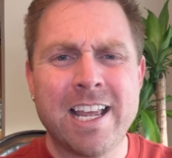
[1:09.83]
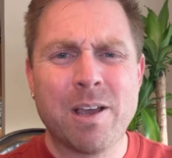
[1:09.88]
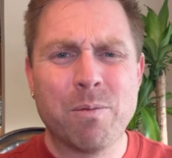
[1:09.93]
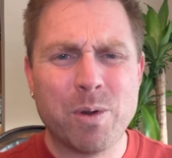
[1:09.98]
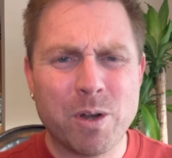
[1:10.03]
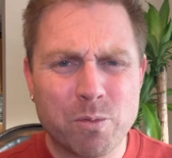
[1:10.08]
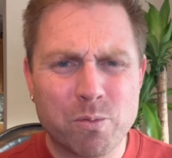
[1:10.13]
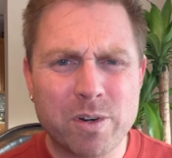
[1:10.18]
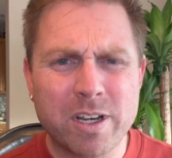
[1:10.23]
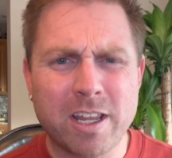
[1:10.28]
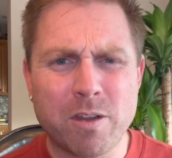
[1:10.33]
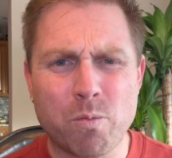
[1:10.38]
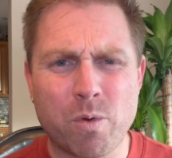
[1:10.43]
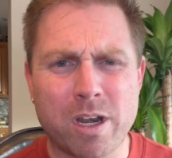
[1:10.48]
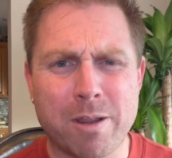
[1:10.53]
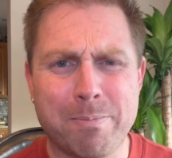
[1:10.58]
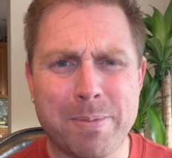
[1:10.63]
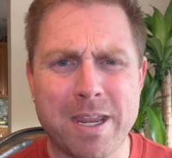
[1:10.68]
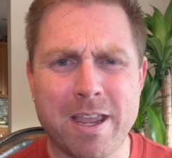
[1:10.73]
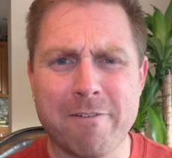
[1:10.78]
And we really
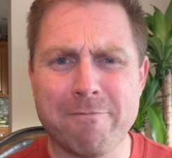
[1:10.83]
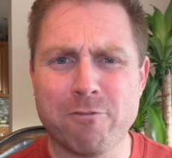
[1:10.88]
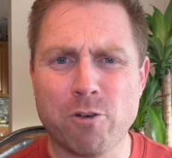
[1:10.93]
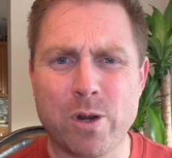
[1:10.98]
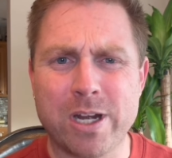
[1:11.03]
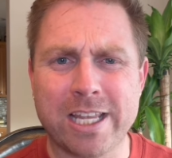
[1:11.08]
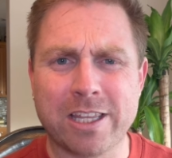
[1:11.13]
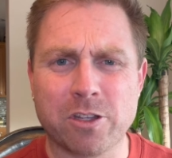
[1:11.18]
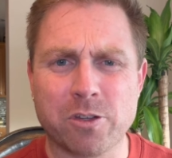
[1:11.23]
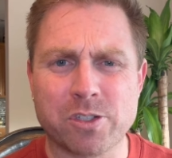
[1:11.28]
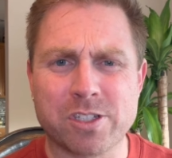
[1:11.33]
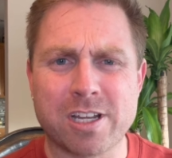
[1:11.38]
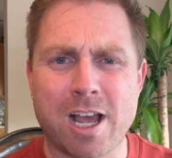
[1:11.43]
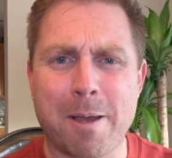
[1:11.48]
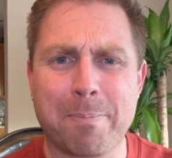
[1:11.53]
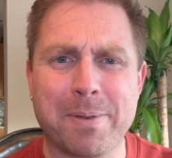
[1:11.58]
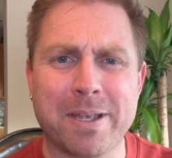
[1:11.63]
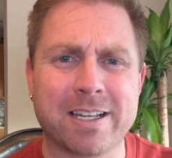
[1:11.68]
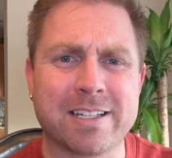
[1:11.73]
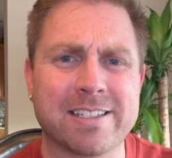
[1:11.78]
want to be avoiding those
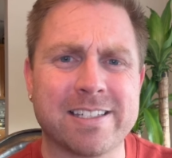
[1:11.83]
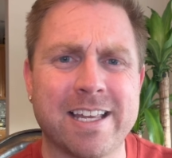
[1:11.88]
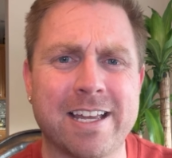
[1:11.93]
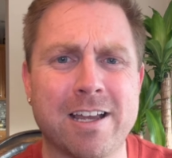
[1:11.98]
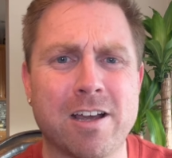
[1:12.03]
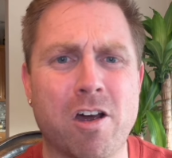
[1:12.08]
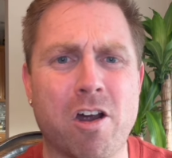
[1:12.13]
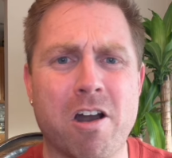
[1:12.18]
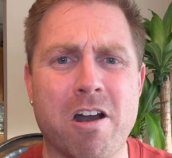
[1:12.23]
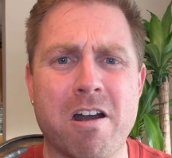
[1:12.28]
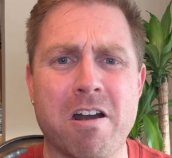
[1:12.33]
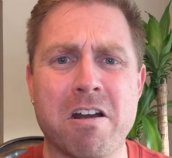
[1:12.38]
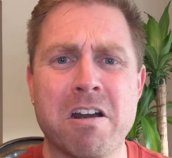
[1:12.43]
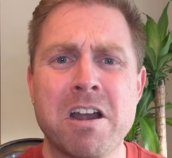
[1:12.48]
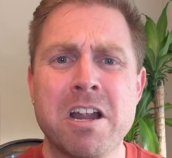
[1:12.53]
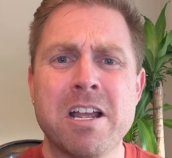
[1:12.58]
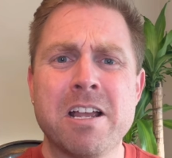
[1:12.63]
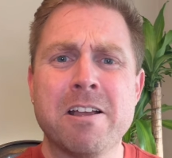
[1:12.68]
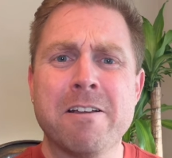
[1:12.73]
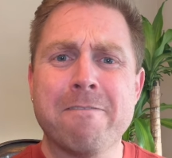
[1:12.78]
topics that are
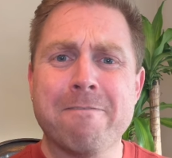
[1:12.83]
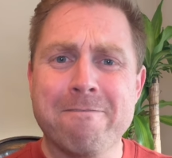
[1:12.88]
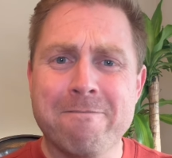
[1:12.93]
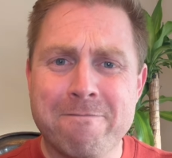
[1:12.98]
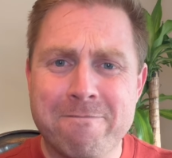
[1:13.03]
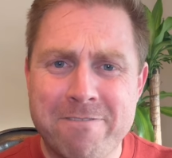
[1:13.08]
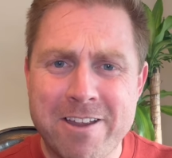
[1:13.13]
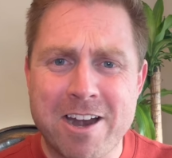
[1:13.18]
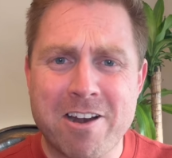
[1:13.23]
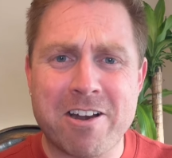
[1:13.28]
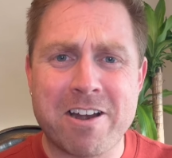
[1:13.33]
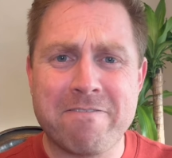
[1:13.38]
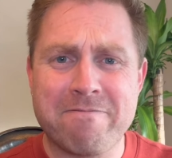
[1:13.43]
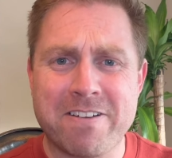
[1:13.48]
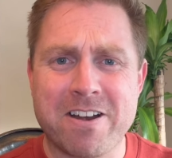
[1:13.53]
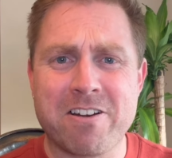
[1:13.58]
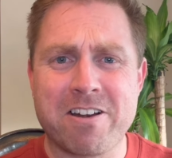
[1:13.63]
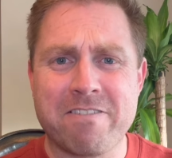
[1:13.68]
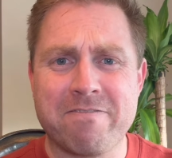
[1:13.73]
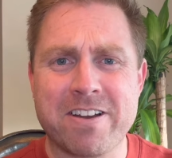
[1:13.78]
very,
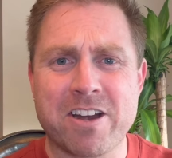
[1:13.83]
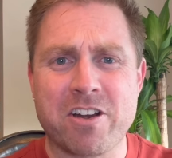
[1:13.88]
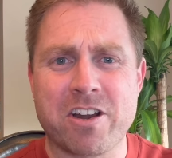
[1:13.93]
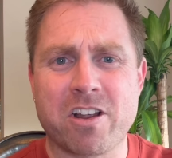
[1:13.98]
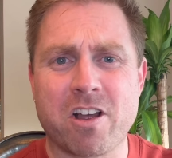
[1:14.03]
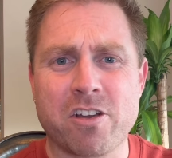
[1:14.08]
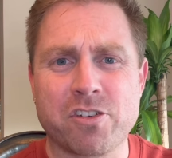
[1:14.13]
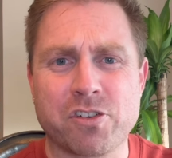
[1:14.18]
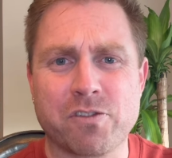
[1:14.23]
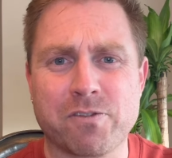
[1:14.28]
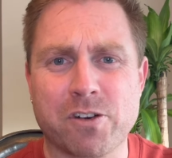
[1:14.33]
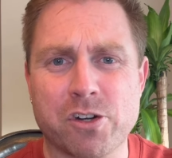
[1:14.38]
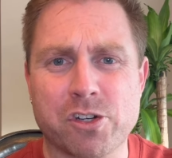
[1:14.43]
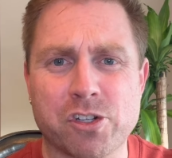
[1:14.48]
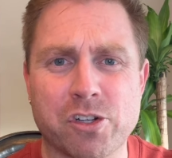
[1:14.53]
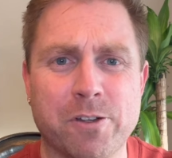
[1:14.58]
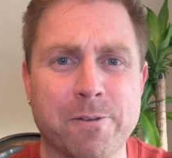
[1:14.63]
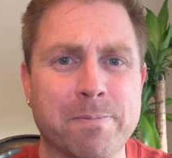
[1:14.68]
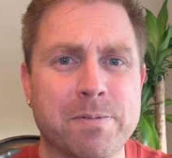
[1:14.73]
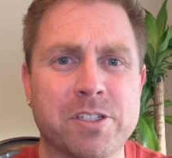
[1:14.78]
very, very
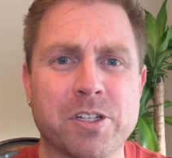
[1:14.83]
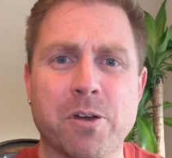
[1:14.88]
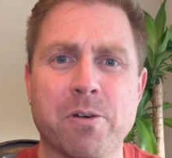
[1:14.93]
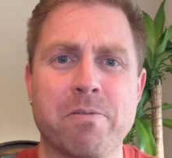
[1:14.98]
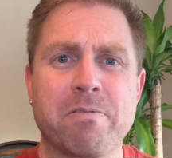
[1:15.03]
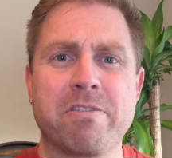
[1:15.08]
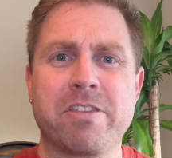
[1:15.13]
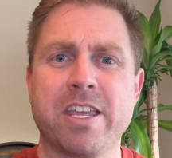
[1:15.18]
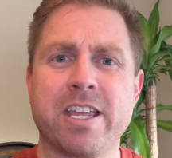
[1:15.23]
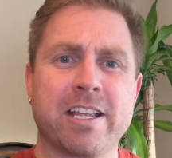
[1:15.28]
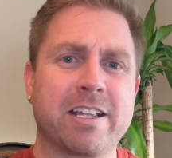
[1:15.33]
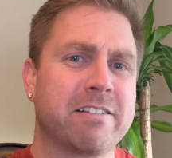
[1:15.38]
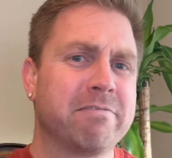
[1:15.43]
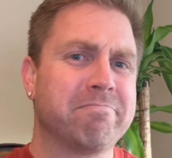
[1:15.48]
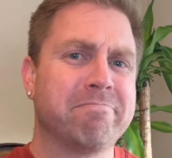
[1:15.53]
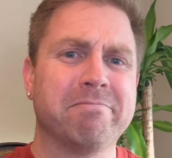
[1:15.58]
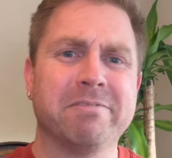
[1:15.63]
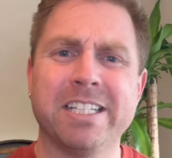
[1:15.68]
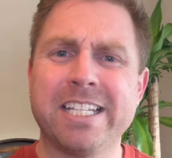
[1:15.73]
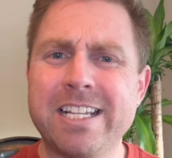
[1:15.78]
controversial. So think
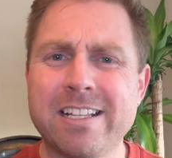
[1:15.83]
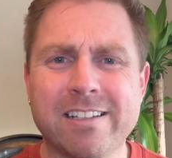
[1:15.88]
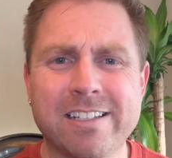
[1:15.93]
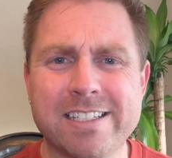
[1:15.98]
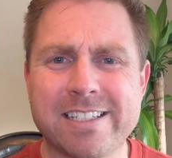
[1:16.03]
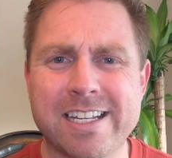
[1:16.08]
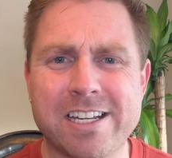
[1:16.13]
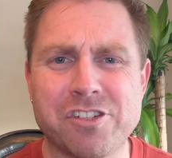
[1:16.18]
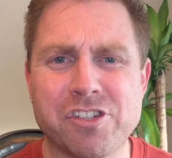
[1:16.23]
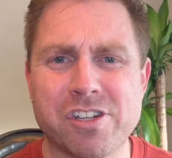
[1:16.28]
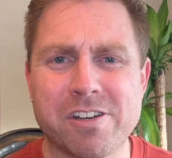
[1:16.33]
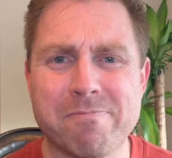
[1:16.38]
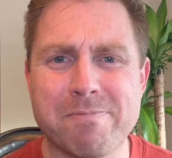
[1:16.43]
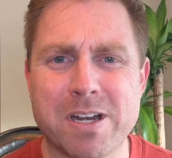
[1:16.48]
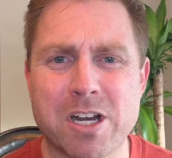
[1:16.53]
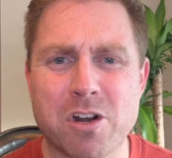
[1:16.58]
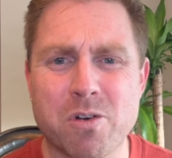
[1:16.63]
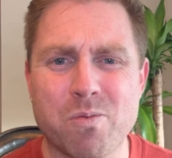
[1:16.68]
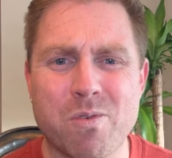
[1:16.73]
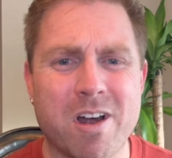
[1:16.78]
legalization of
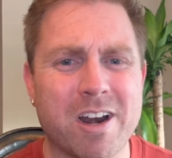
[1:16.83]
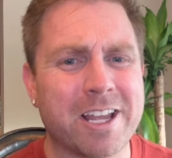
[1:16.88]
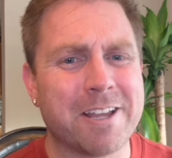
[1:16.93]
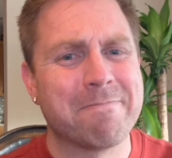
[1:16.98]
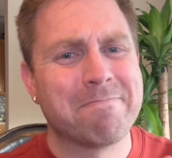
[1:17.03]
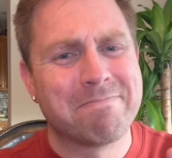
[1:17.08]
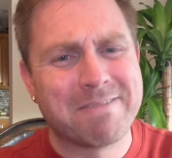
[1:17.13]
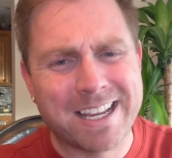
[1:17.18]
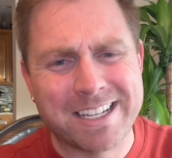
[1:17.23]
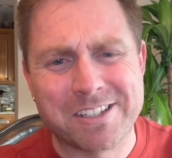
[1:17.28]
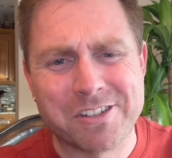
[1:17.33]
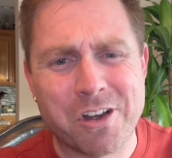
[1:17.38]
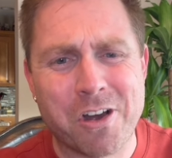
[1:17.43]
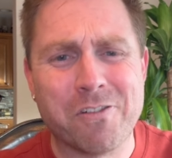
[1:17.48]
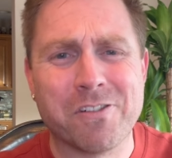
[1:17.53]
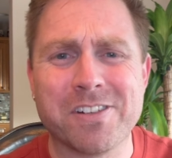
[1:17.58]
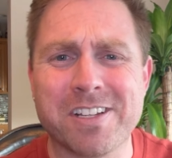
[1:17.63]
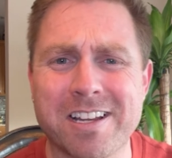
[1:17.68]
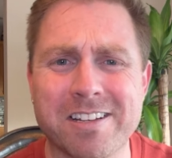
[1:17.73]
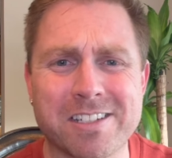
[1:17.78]
marijuana. That's an
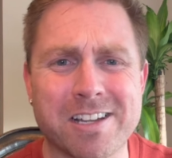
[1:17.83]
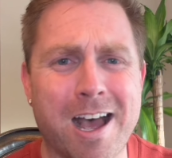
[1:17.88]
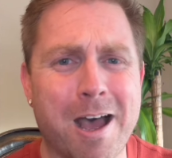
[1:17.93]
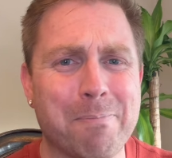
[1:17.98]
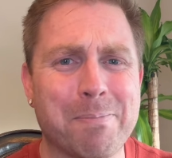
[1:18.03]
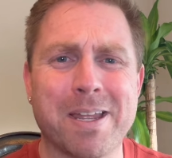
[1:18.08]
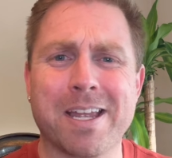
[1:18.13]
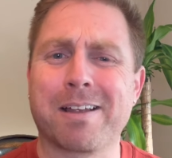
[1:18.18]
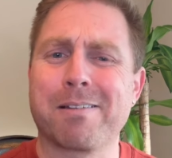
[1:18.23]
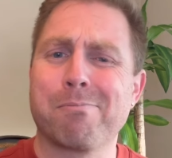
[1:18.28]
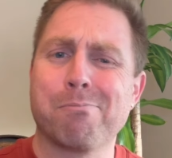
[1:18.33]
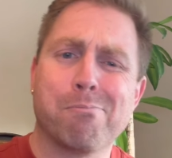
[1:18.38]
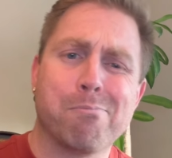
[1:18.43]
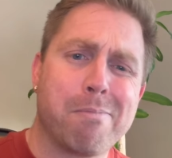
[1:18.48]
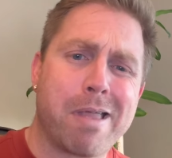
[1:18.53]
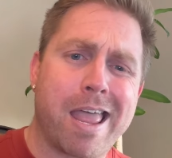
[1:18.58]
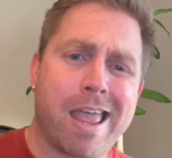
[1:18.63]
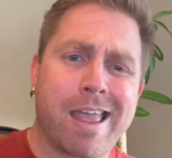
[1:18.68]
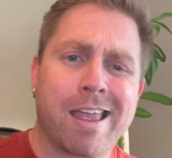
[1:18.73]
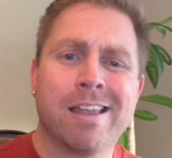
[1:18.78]
overdone topic.
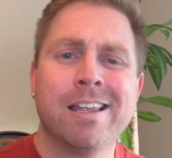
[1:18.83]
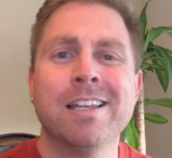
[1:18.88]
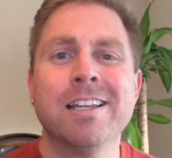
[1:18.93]
Meh.